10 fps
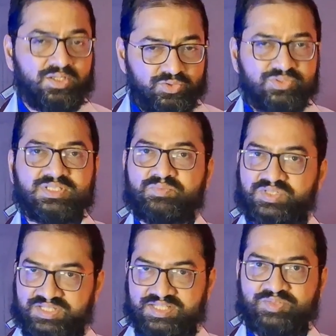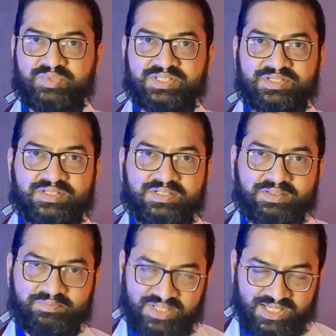Use some stress buster
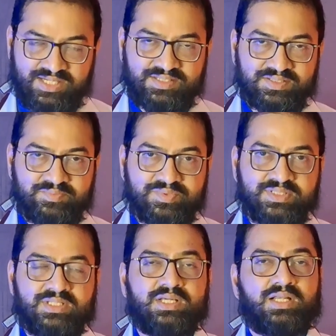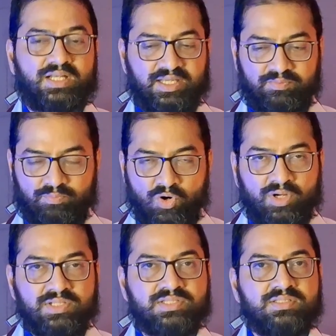mechanisms like
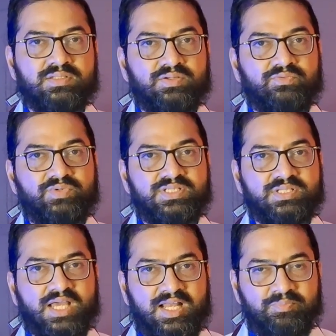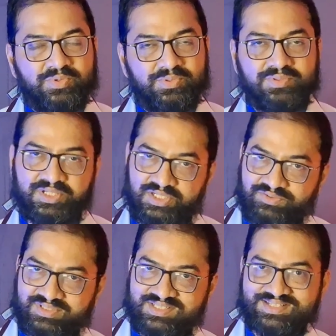balls, which help you to
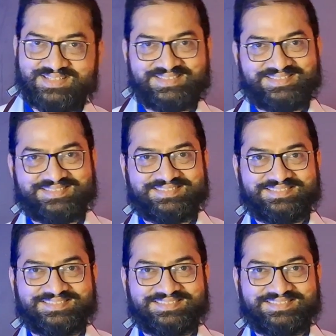relieve the stress.